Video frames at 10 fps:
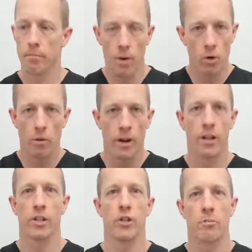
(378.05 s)
poke
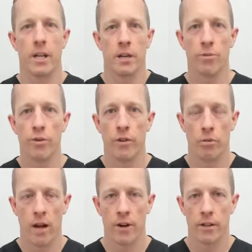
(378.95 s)
around a little bit and move you
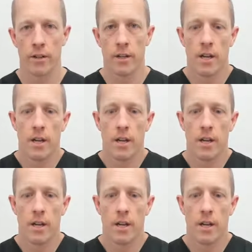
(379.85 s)
around and